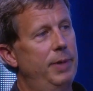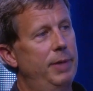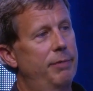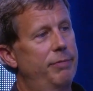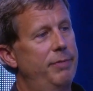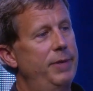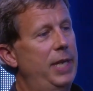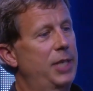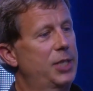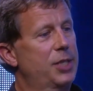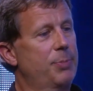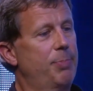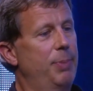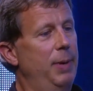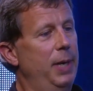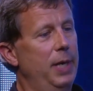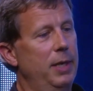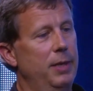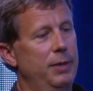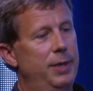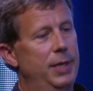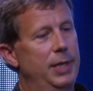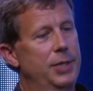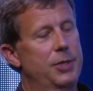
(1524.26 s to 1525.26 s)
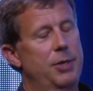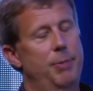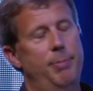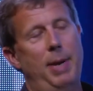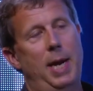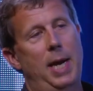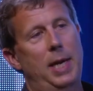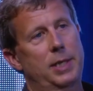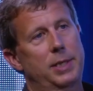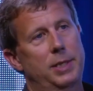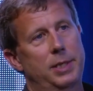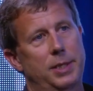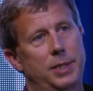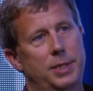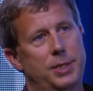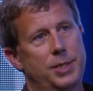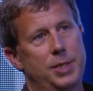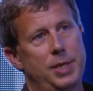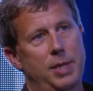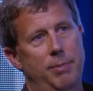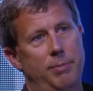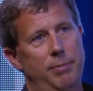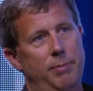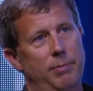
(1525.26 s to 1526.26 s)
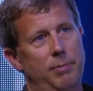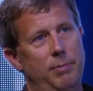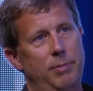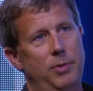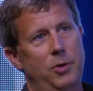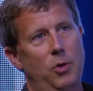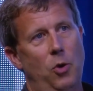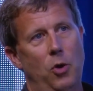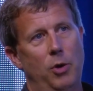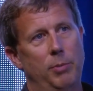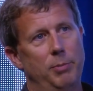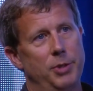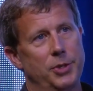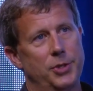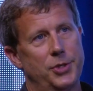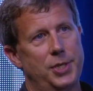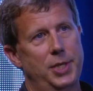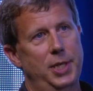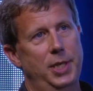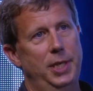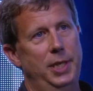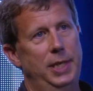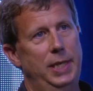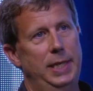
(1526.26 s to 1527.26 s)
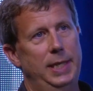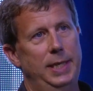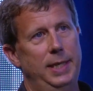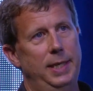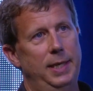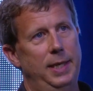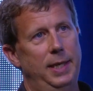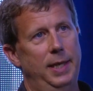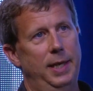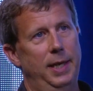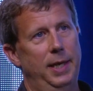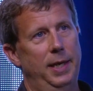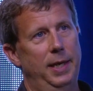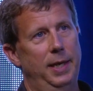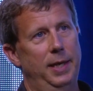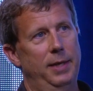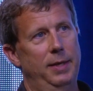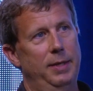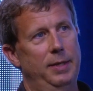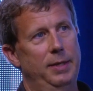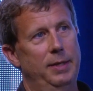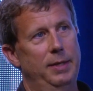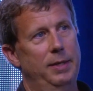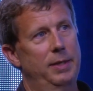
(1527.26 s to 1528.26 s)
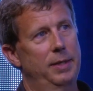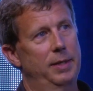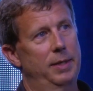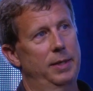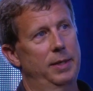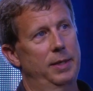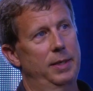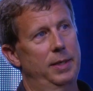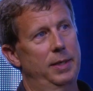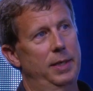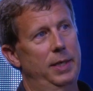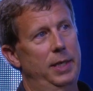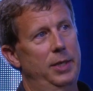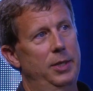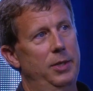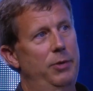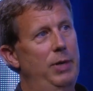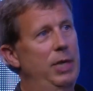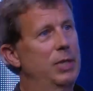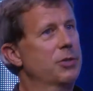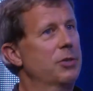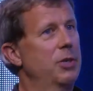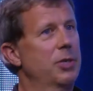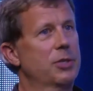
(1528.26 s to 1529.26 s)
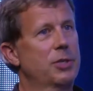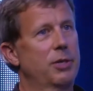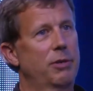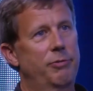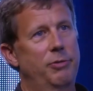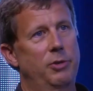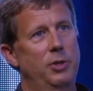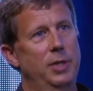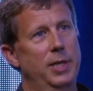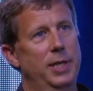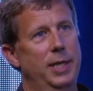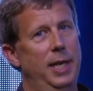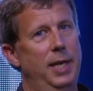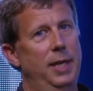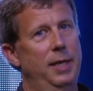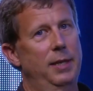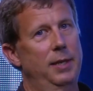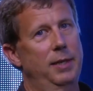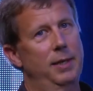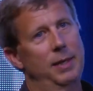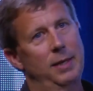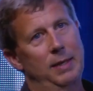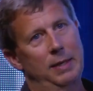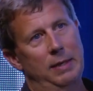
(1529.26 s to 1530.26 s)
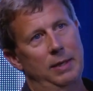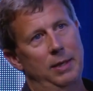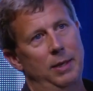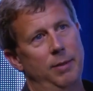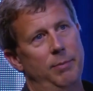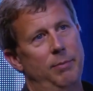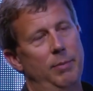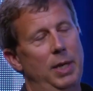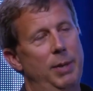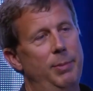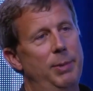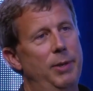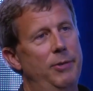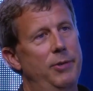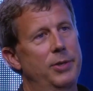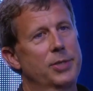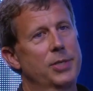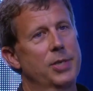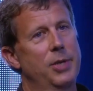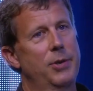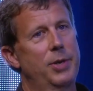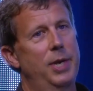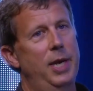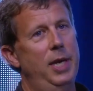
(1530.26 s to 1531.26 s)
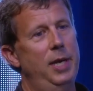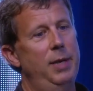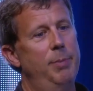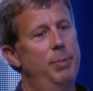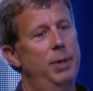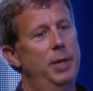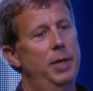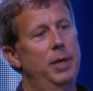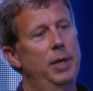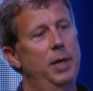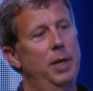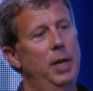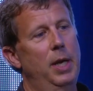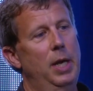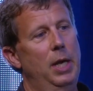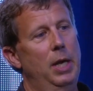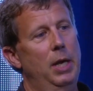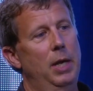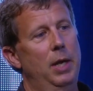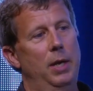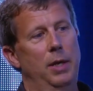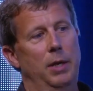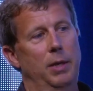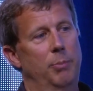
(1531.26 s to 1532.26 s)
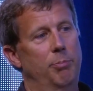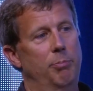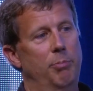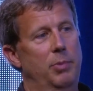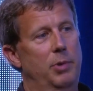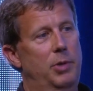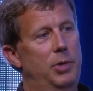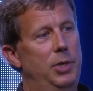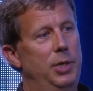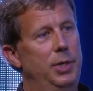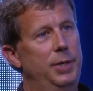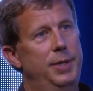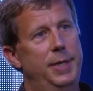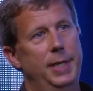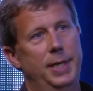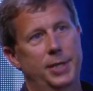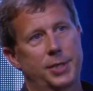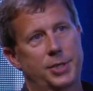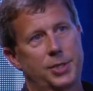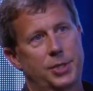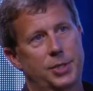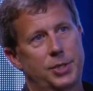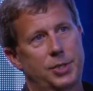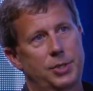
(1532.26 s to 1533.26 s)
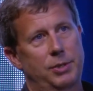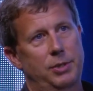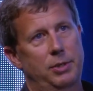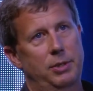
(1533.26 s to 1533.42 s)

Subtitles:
next spring things are back to some normalcy and the restaurants are full again, maybe everything's okay, but could this